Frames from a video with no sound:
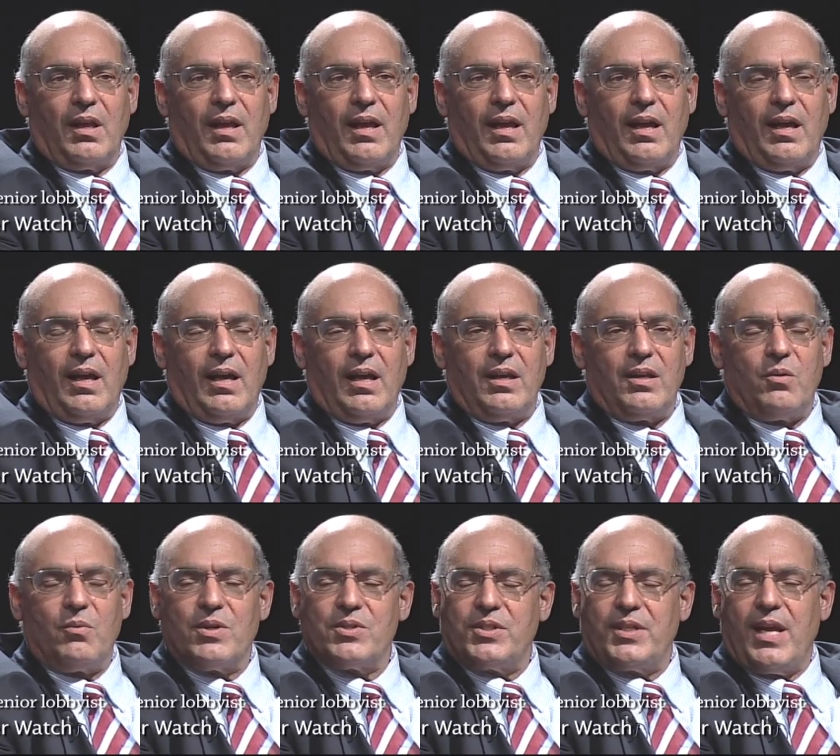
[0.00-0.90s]
uh,
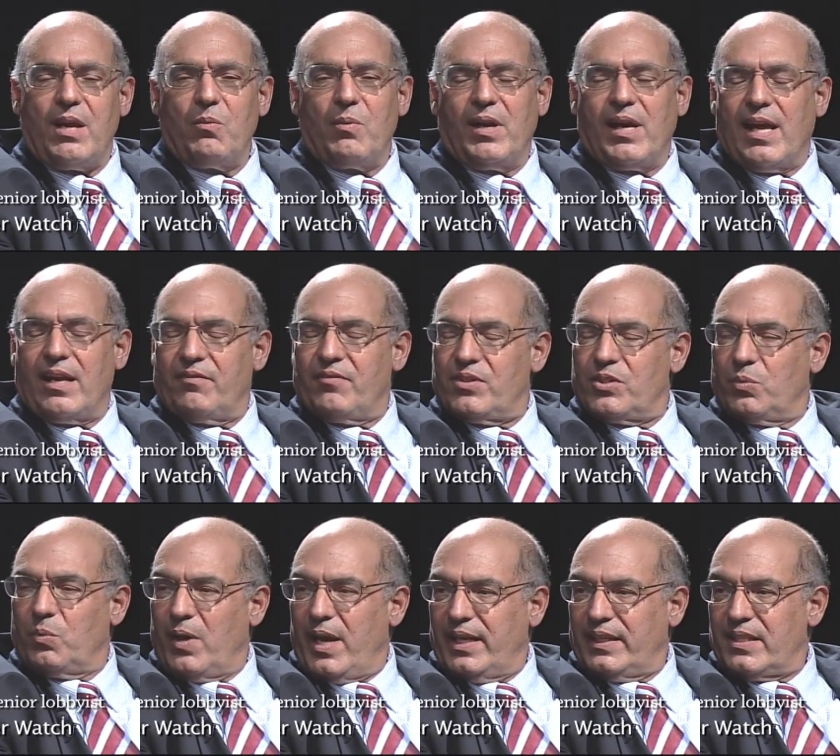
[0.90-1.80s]
USDA went out of
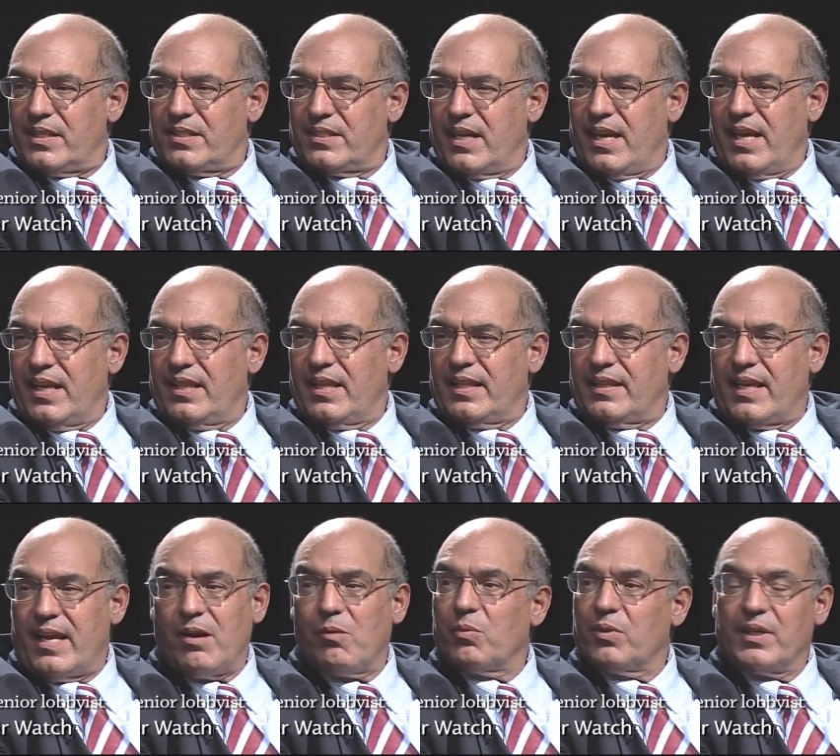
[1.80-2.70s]
its way to say that
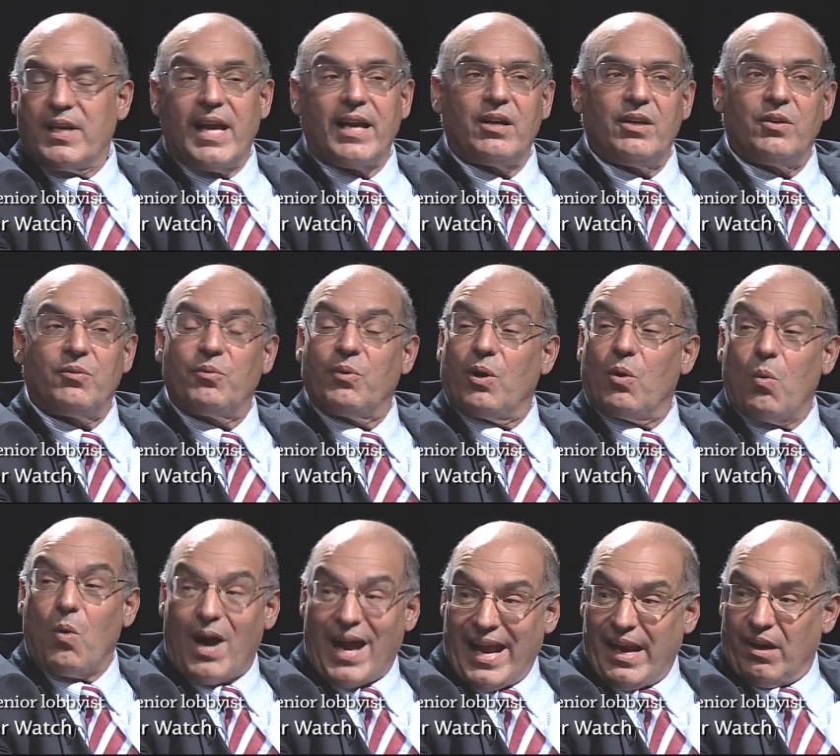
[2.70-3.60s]
they were not going to
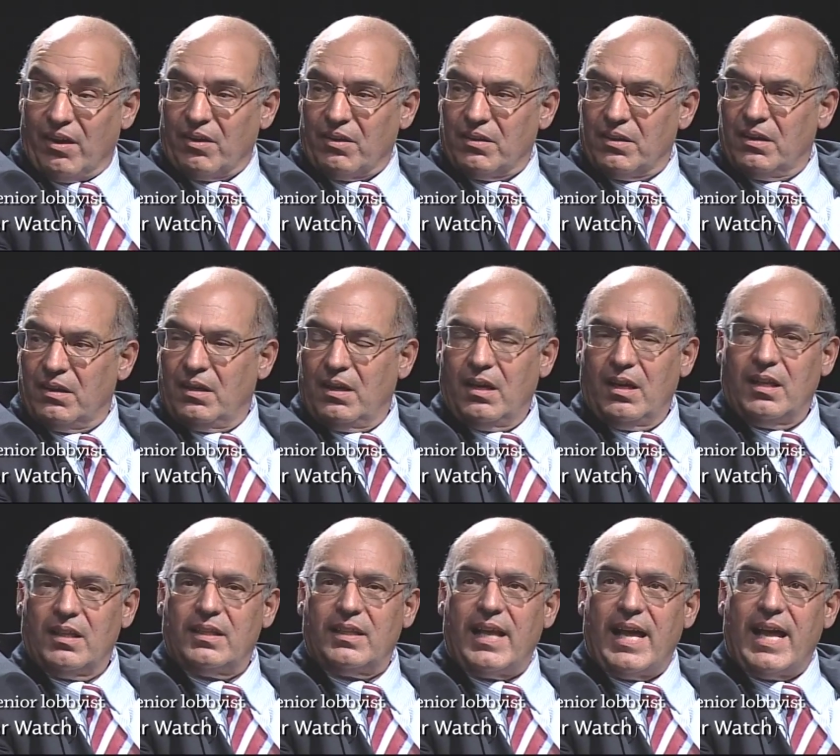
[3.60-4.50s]
require
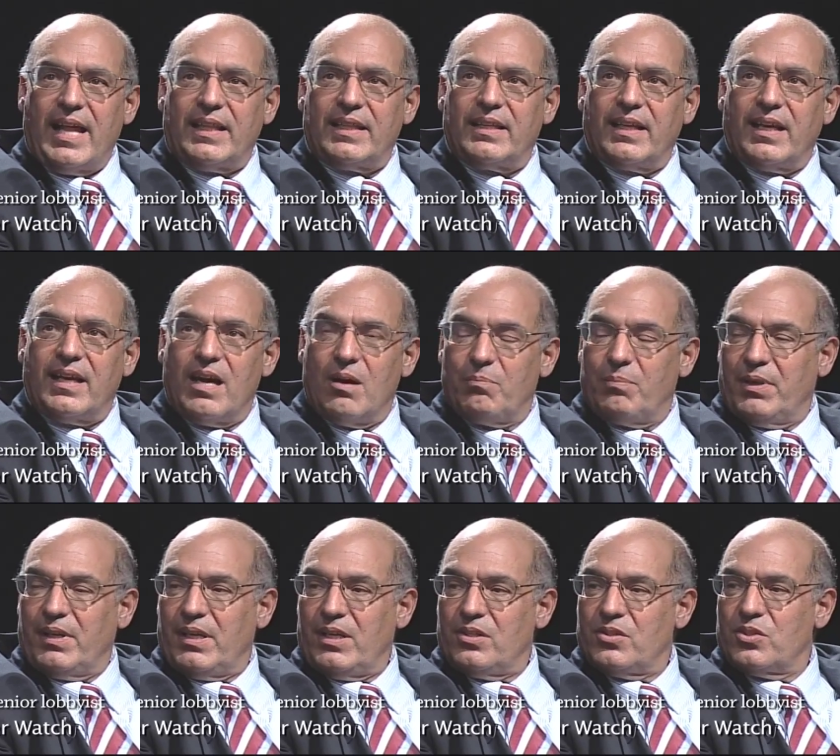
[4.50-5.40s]
that the
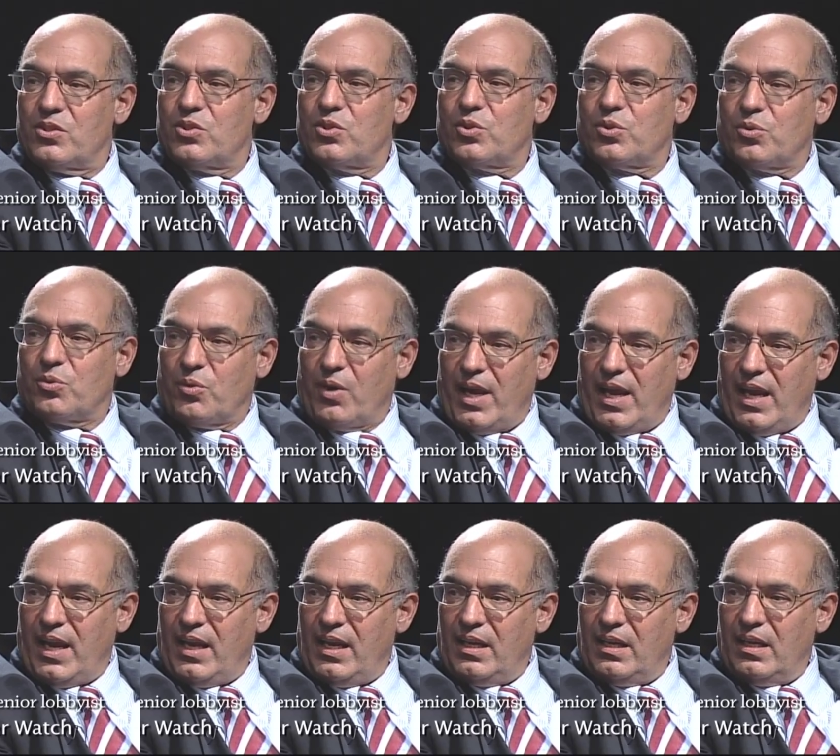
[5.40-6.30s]
companies
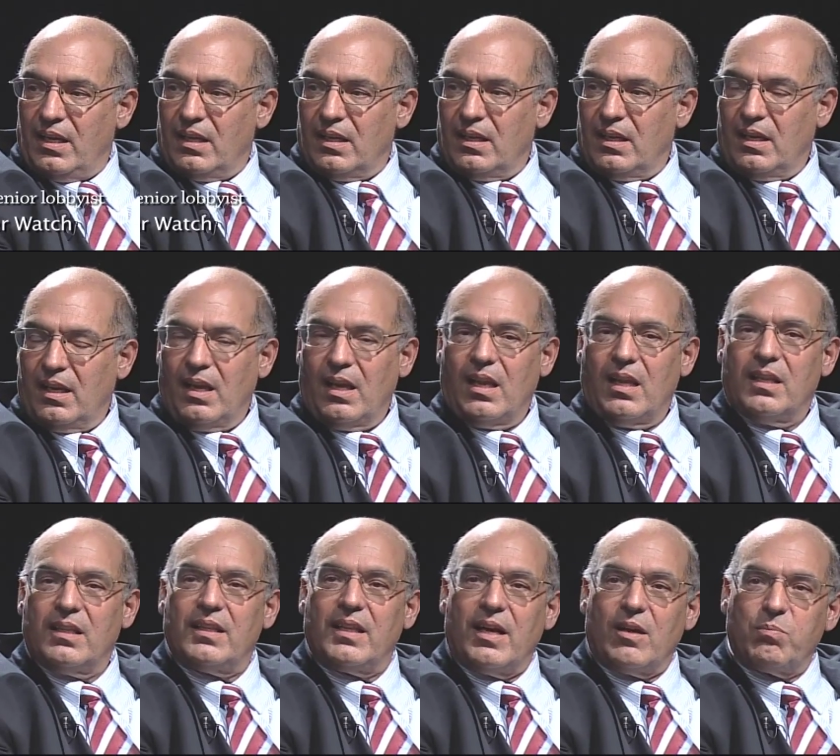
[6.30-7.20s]
train
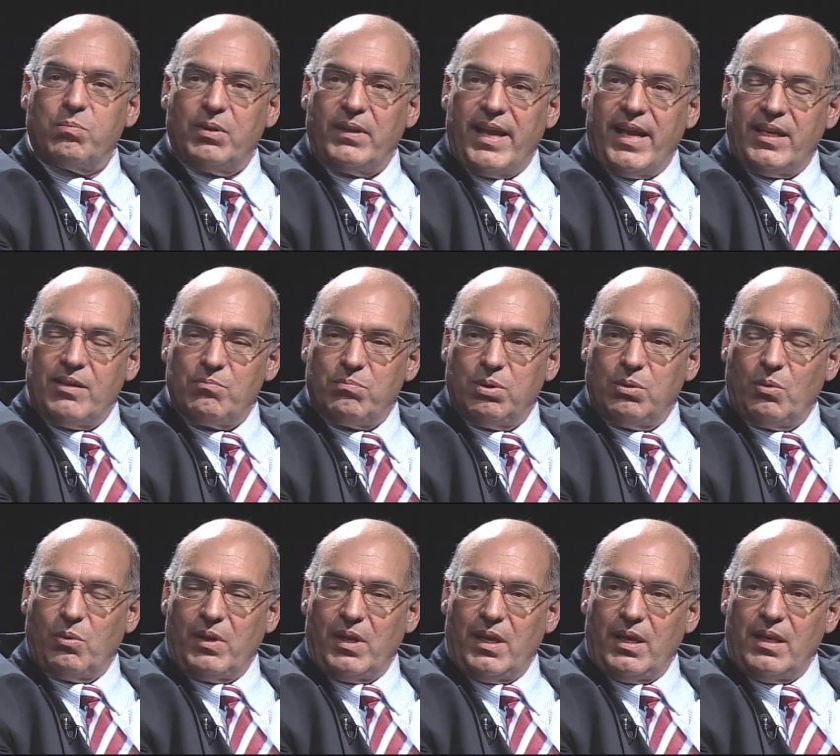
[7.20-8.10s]
their plant
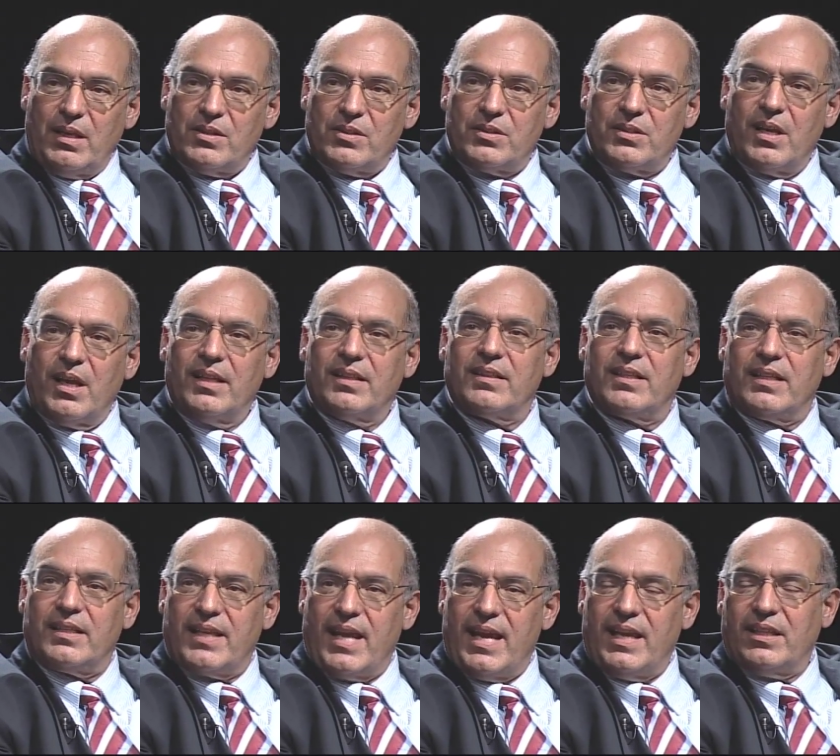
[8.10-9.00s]
employees to
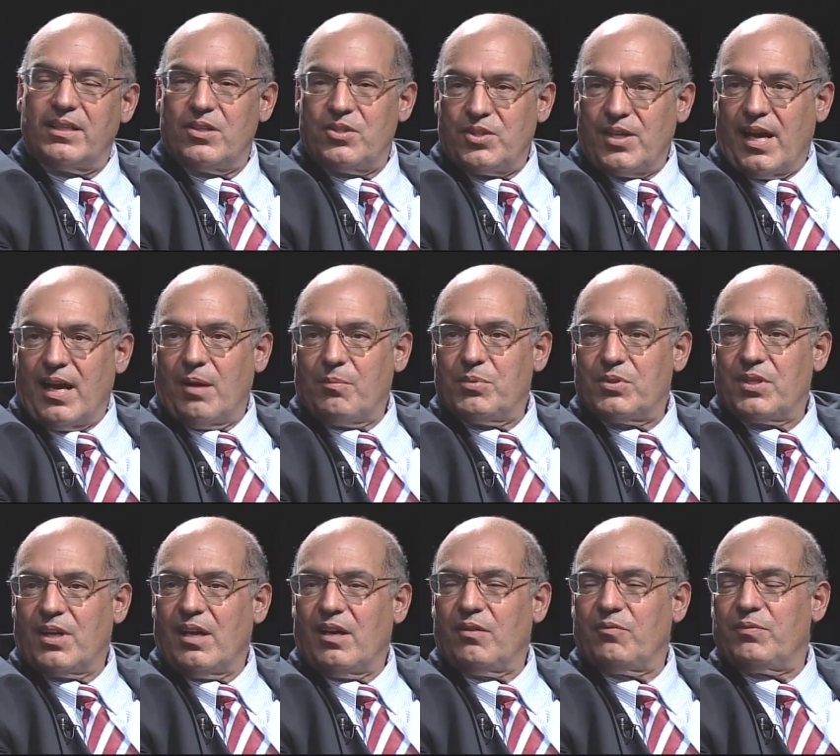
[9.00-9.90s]
take the jobs
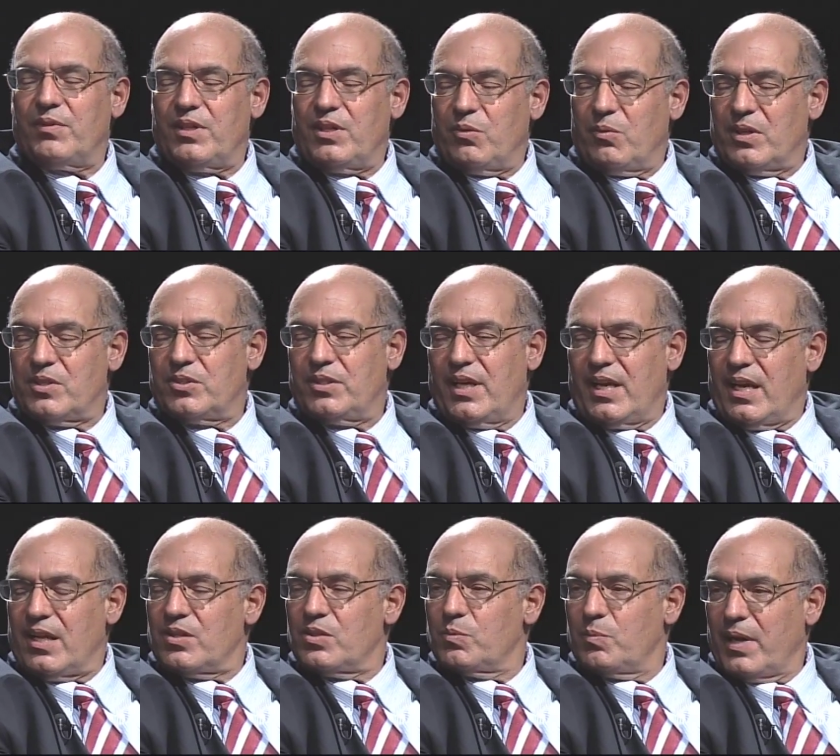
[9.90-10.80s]
of the
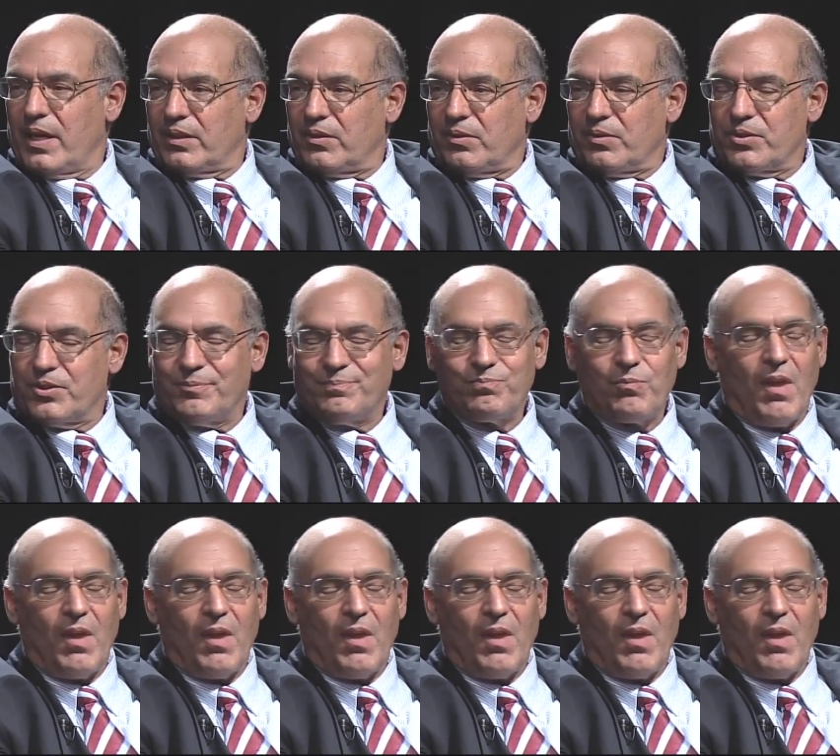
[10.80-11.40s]
USDA inspectors.